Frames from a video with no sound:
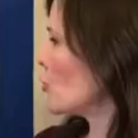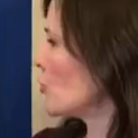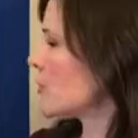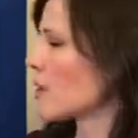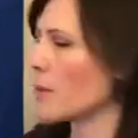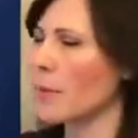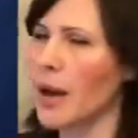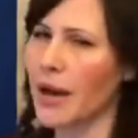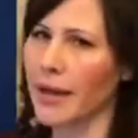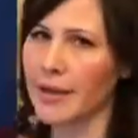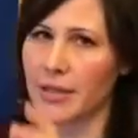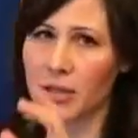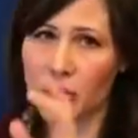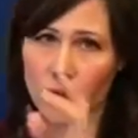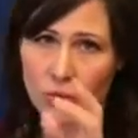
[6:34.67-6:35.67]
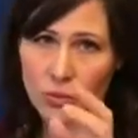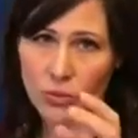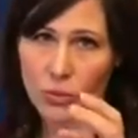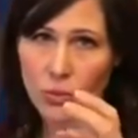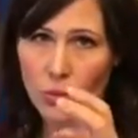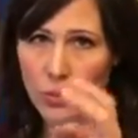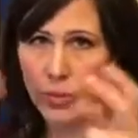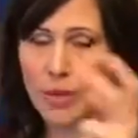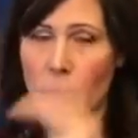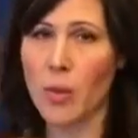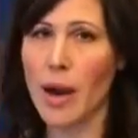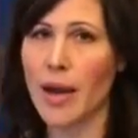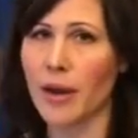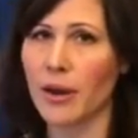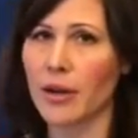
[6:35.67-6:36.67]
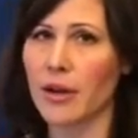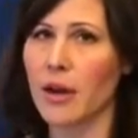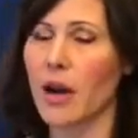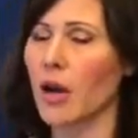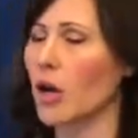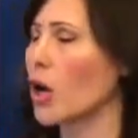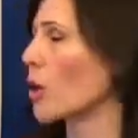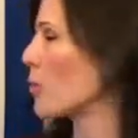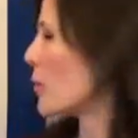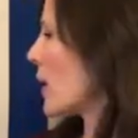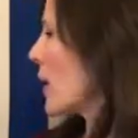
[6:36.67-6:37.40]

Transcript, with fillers: use our mind to rewire our, our